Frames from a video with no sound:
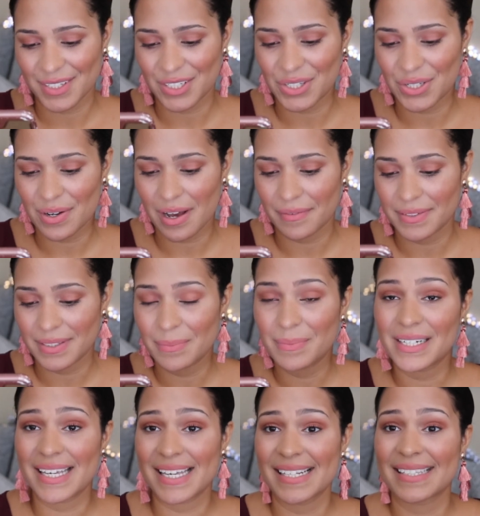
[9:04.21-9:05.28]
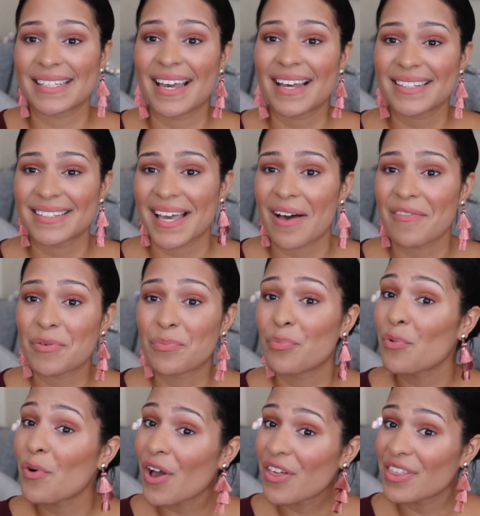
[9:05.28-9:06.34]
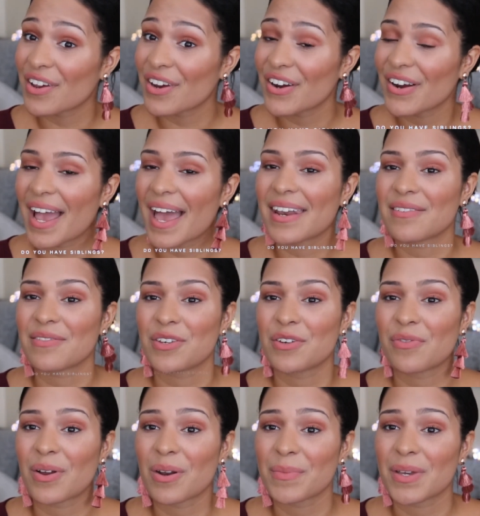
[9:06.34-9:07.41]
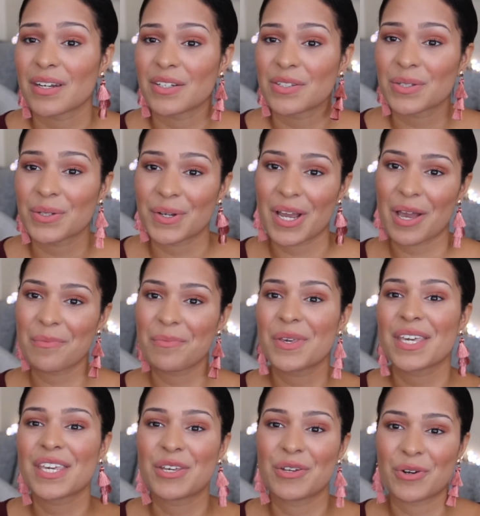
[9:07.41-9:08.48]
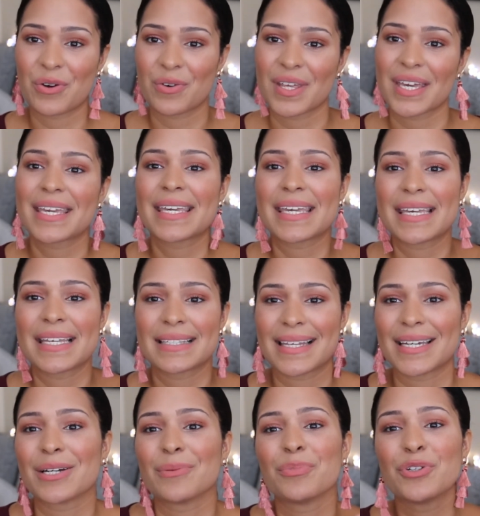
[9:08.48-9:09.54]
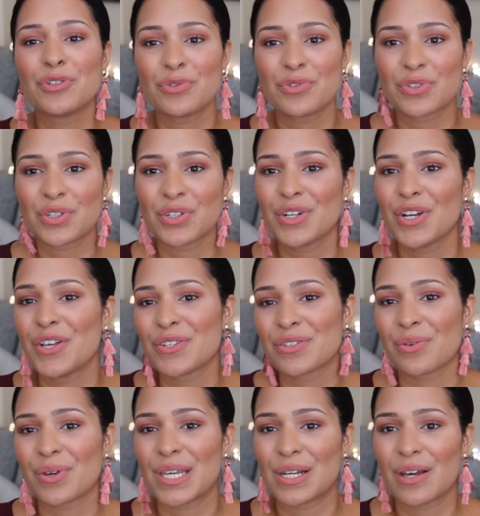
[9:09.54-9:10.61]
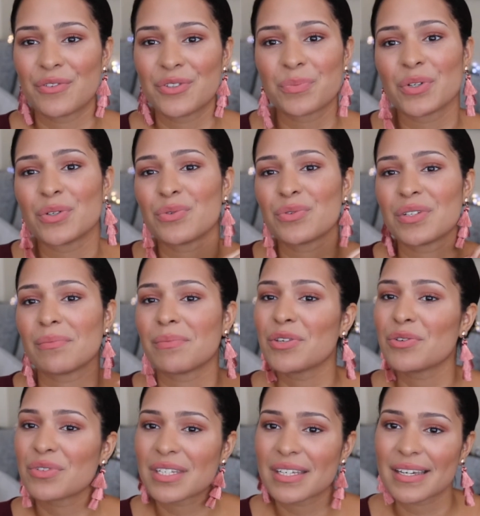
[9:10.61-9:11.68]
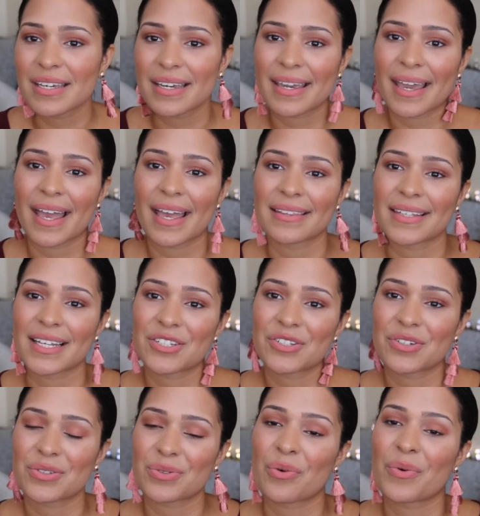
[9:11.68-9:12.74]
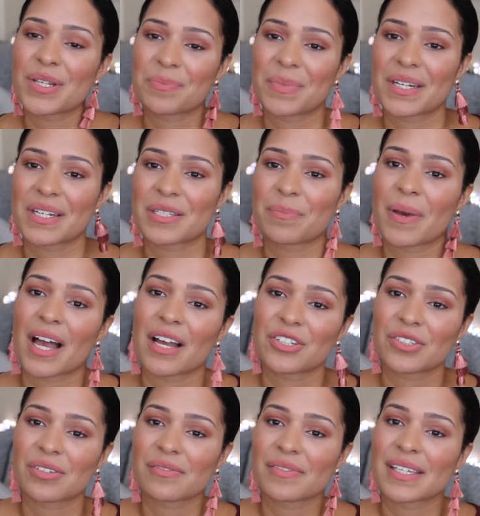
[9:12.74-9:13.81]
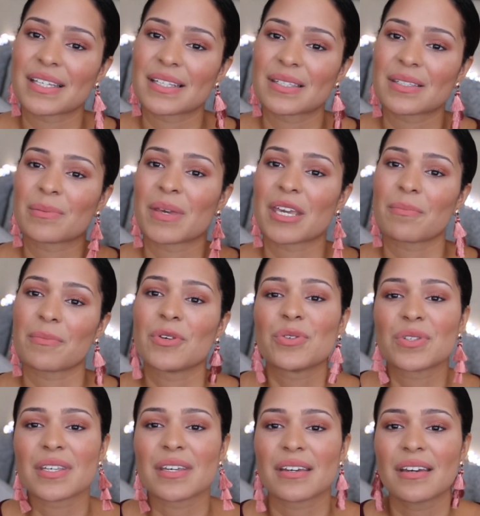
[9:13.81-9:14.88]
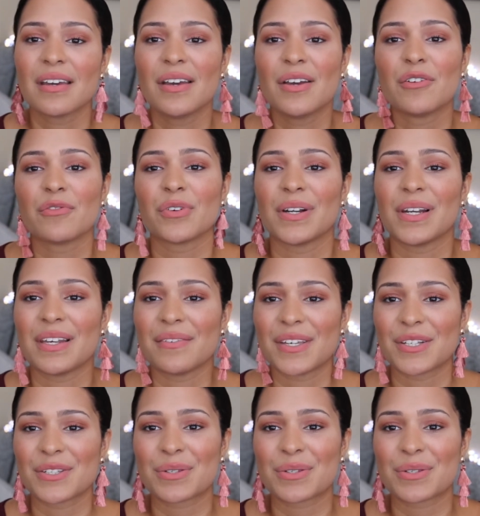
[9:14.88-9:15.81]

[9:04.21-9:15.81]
Do you have siblings? Yes, I have a brother, and if you follow me on Instagram, you know that he's like a producer, so he loves producing music, and that's just always been his passion of his, to make music for a living.